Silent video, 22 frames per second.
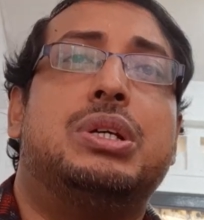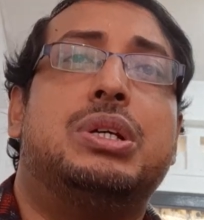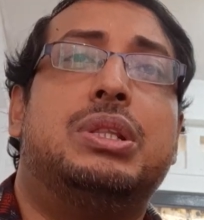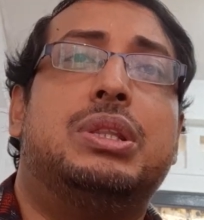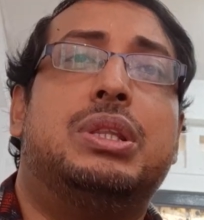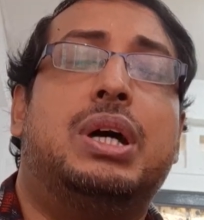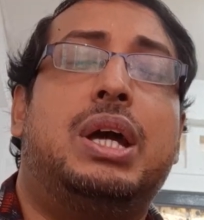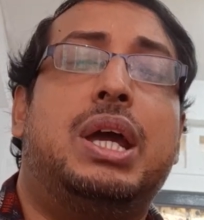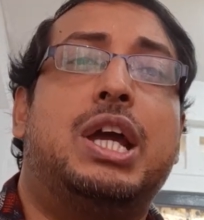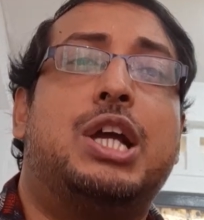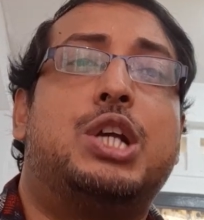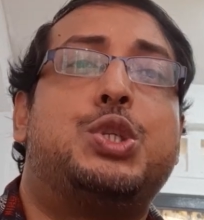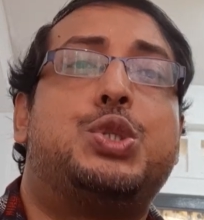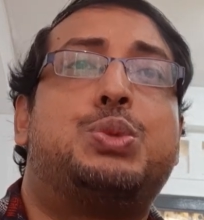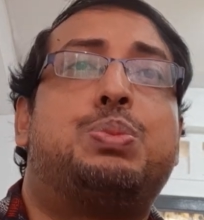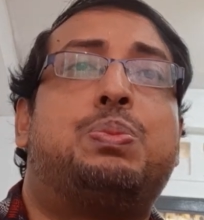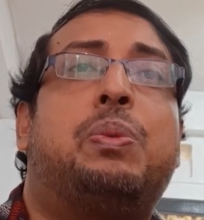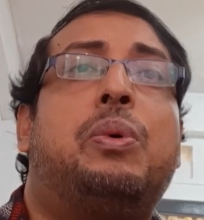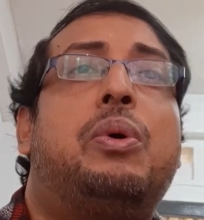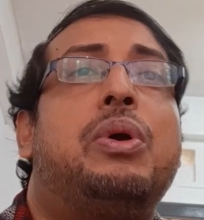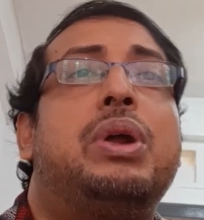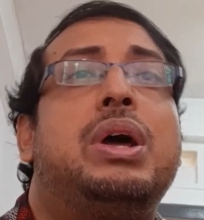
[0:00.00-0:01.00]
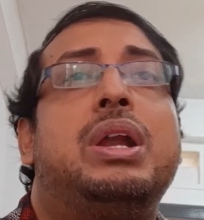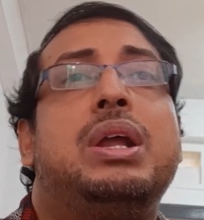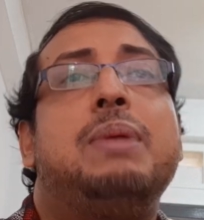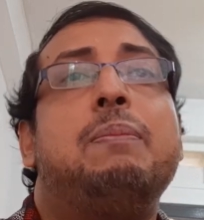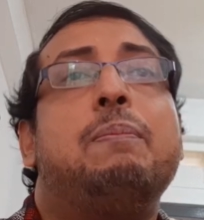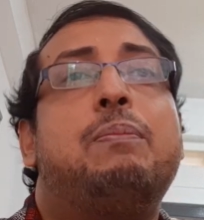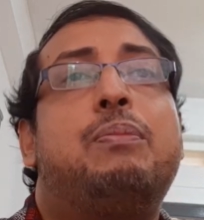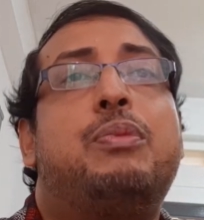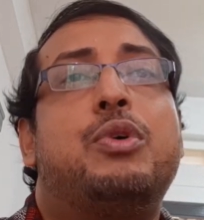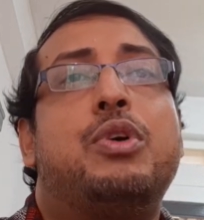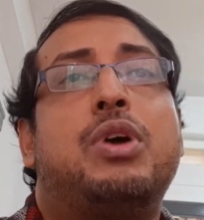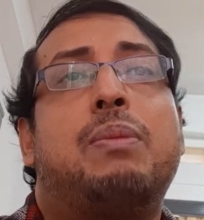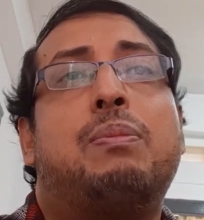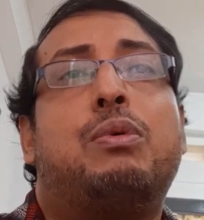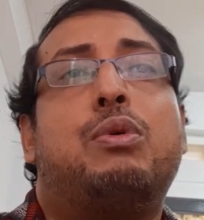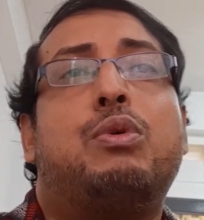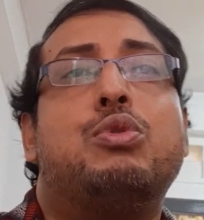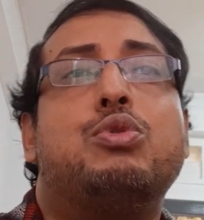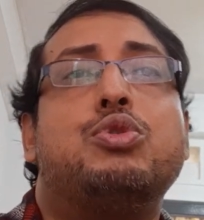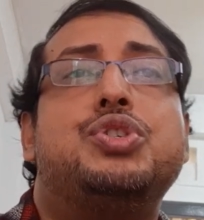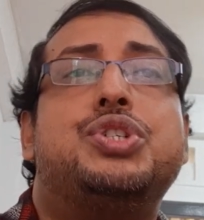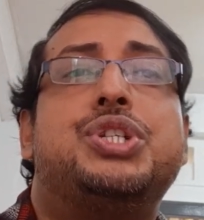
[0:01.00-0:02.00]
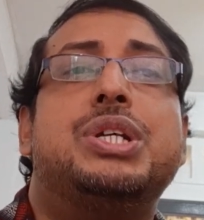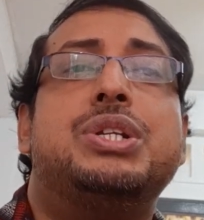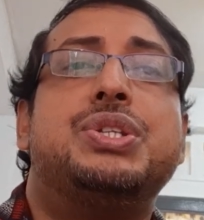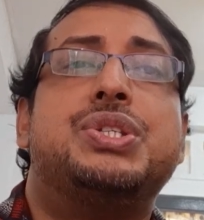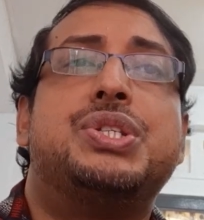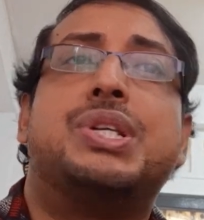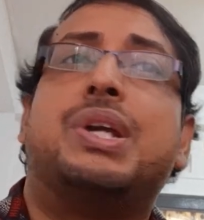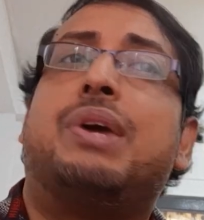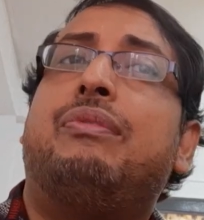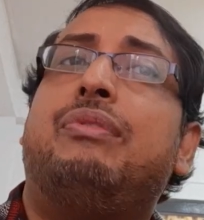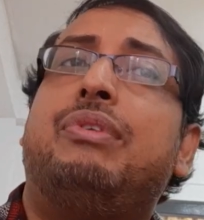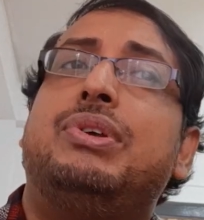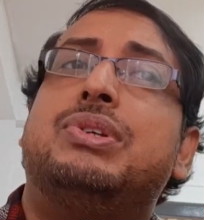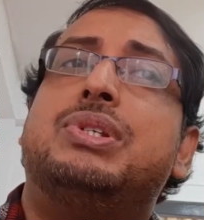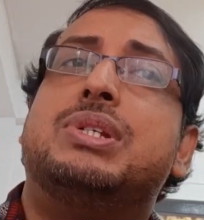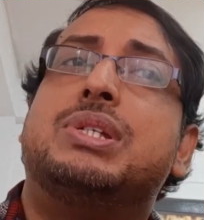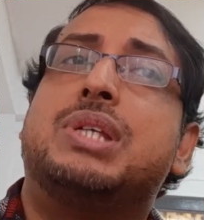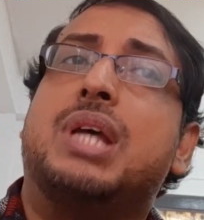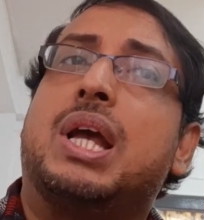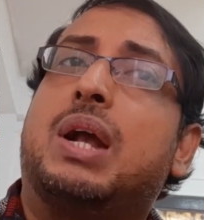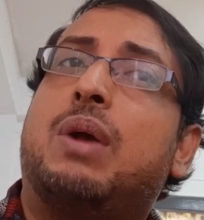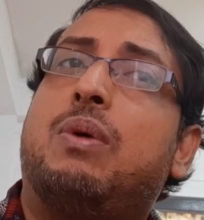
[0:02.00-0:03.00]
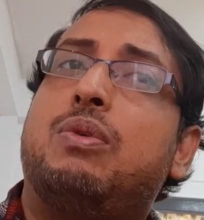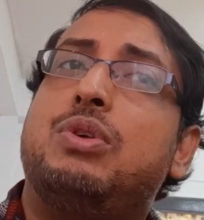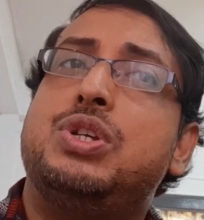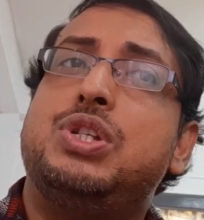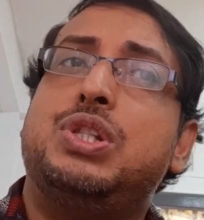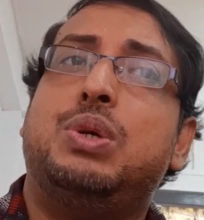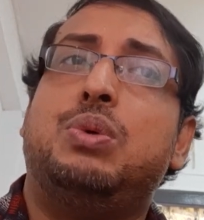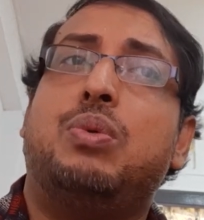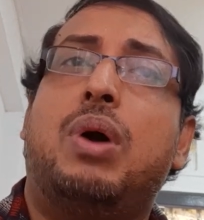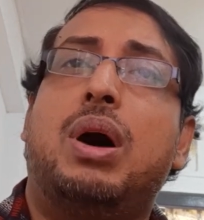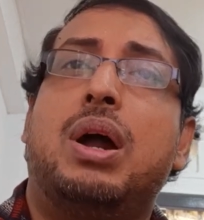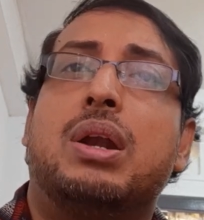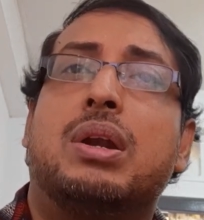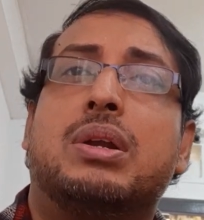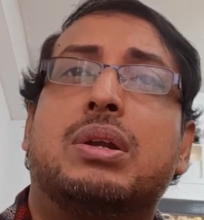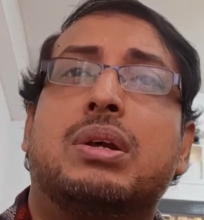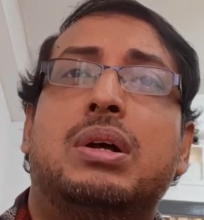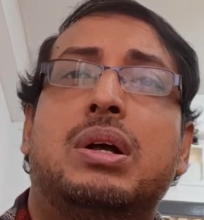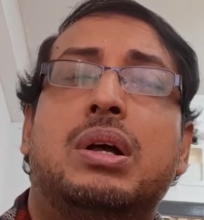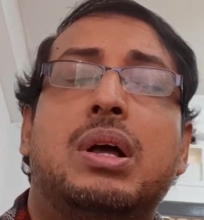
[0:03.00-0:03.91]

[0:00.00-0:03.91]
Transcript: the export and import of goods and services across the world,